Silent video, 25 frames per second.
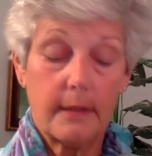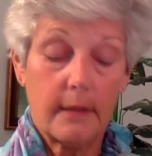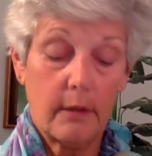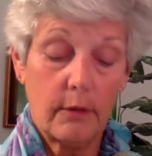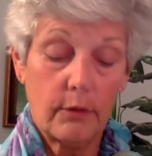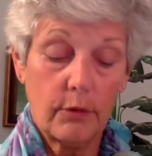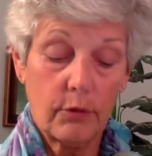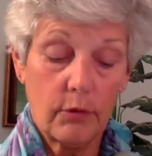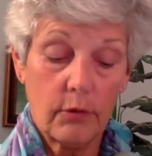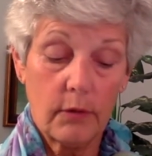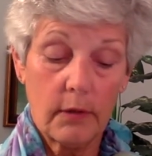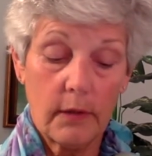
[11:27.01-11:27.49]

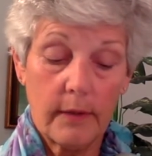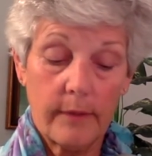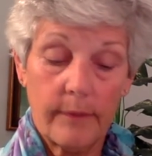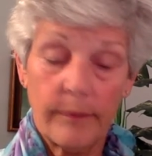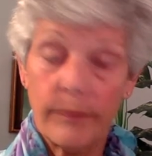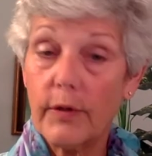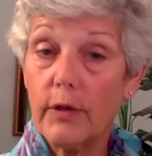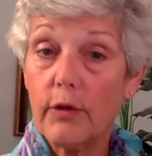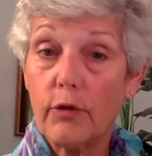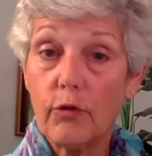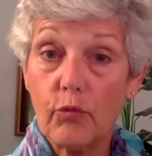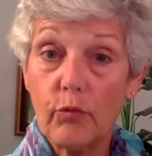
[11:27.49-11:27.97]
Those are
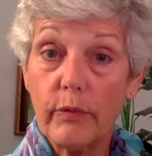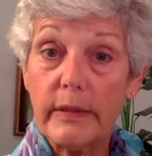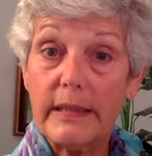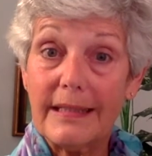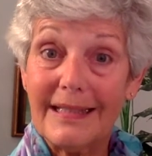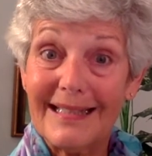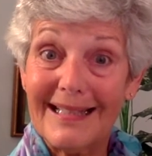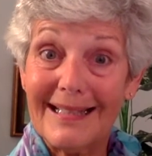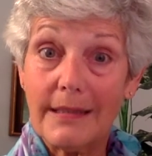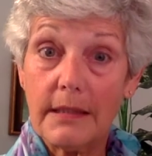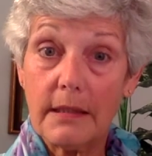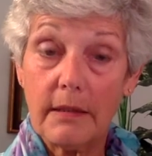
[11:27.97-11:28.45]
the 3
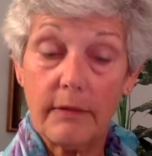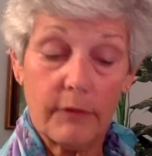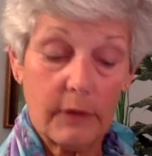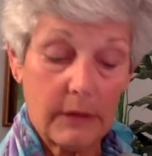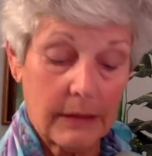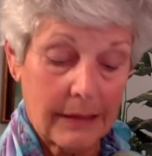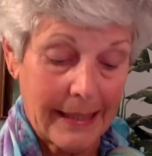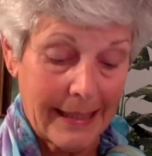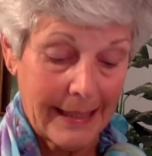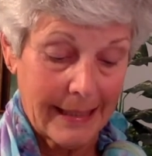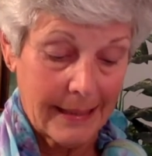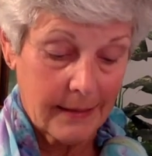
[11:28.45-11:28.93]
sets of
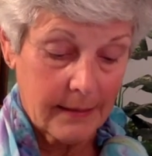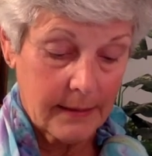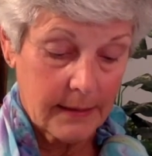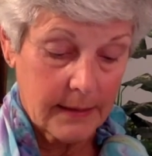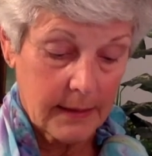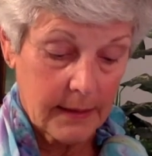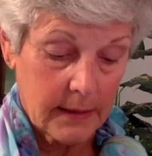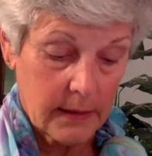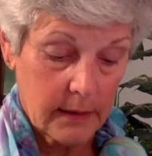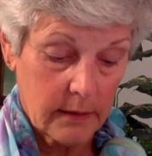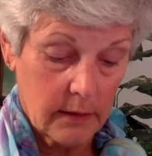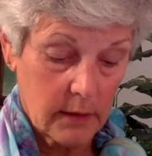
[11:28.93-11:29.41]

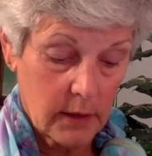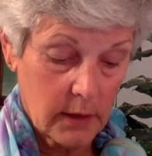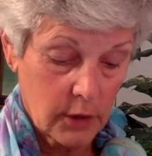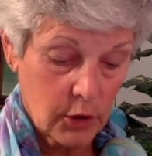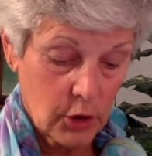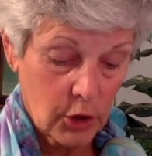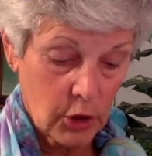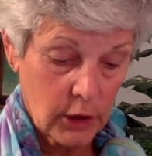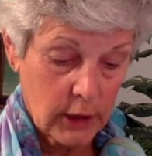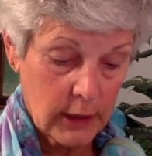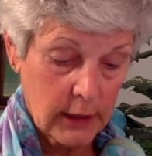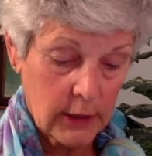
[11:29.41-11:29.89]
glands
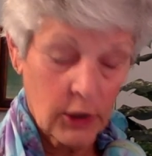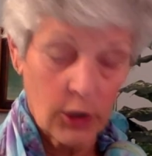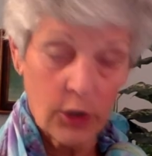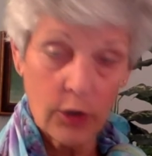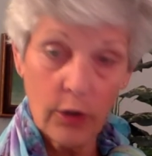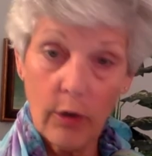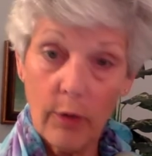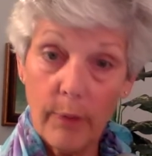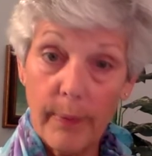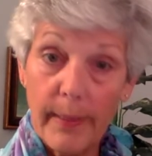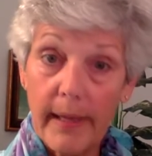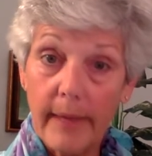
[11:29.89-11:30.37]
that you need to
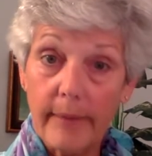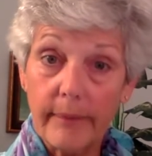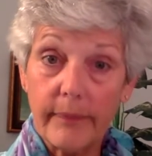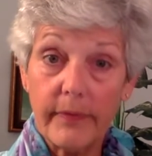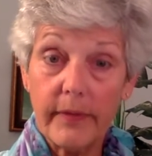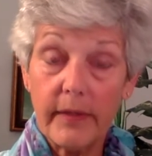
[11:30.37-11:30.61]
know about.